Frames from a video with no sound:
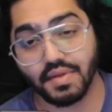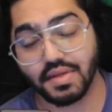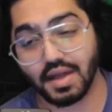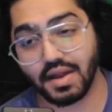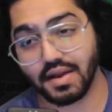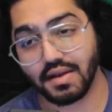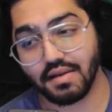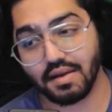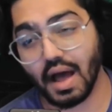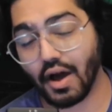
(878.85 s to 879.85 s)
then
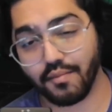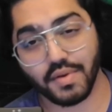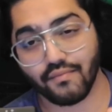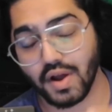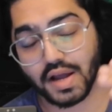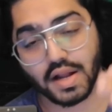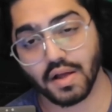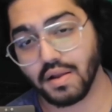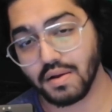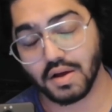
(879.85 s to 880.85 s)
I'd be rating it a
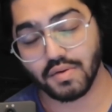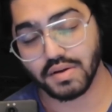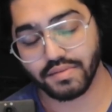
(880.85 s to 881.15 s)
lot lower.